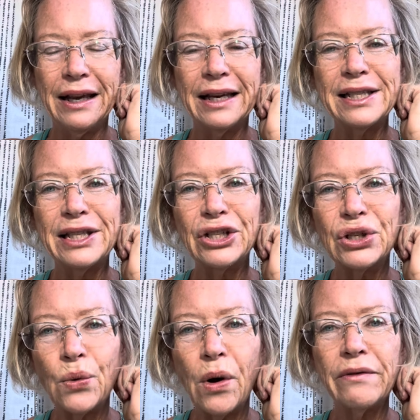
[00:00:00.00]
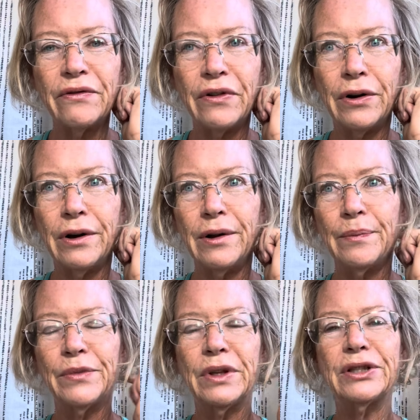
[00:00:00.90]
because the shortfall
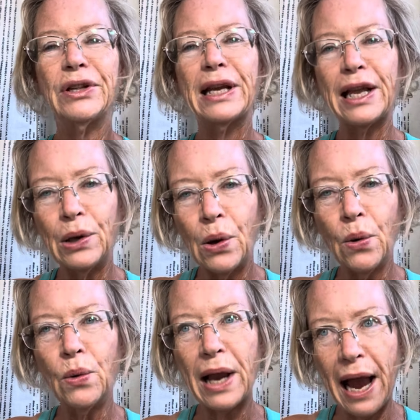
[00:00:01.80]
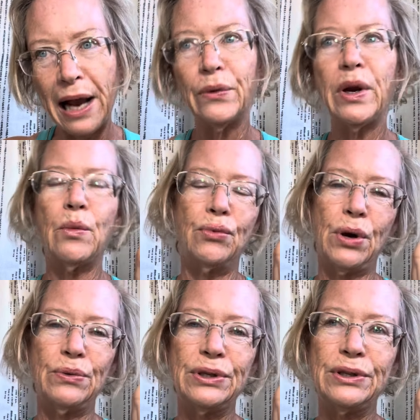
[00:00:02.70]
to the low-calorie
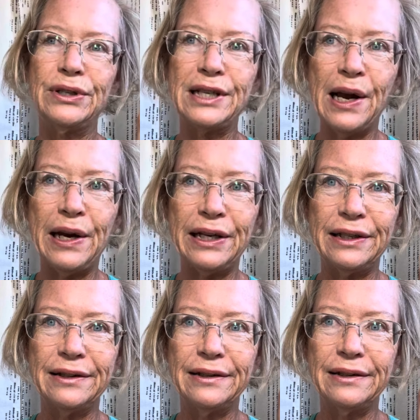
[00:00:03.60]
approach to dieting